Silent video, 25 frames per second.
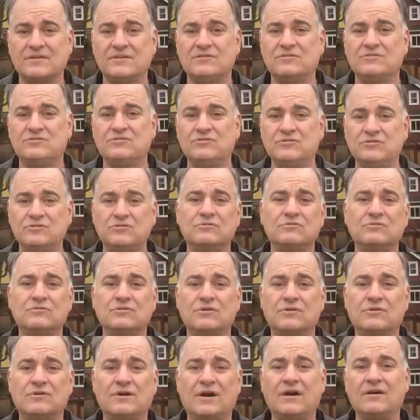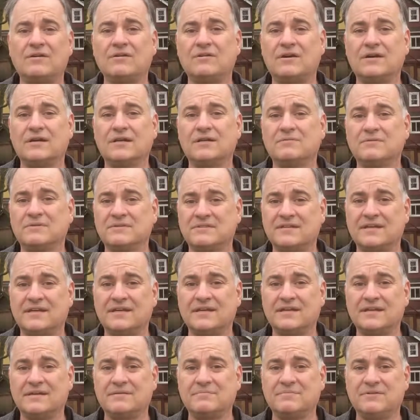Do you know how long it would
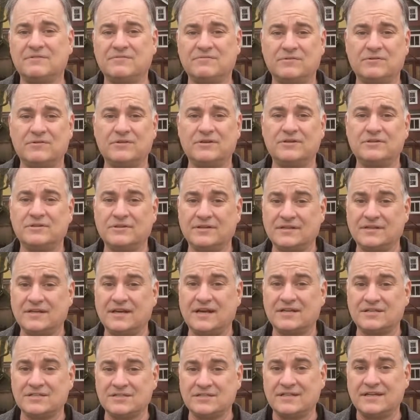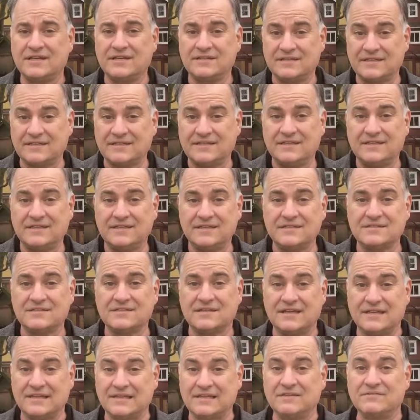take before you can actually get the keys
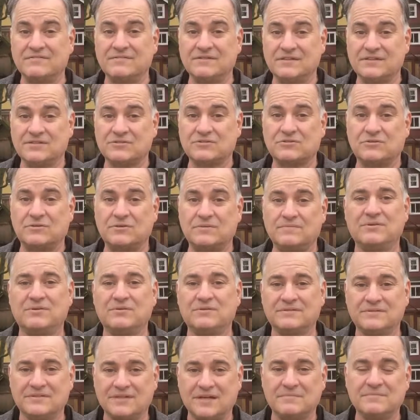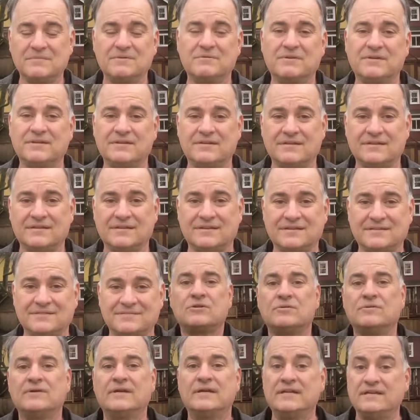and live in this home? Tell me what you think.
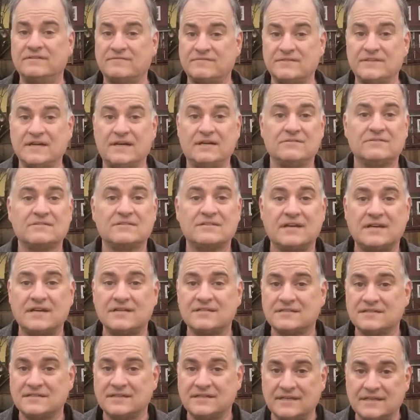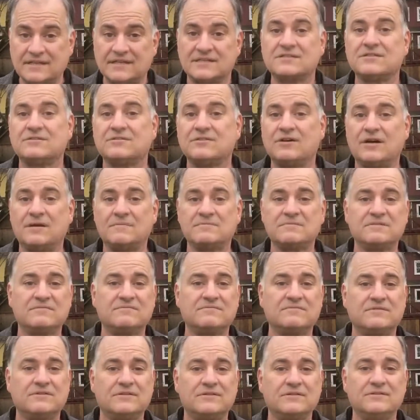If downsizing is an option
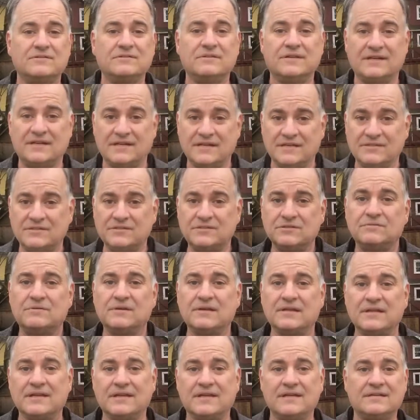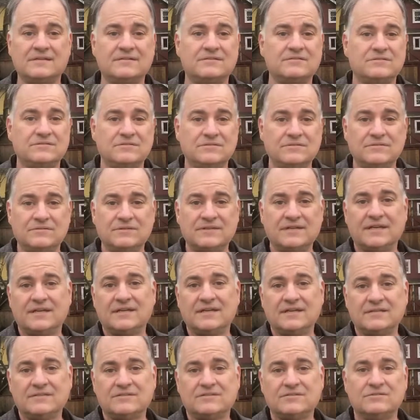for you and you would like to
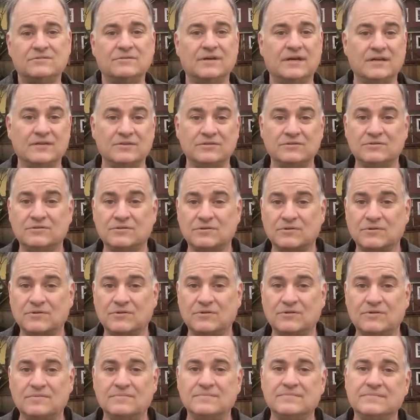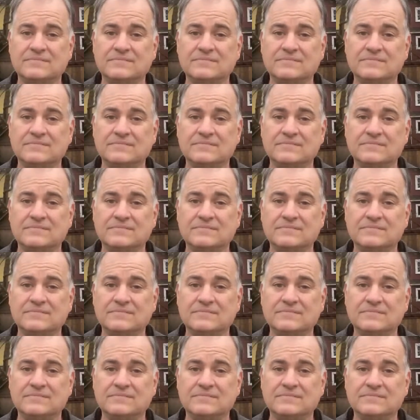get into a newer home,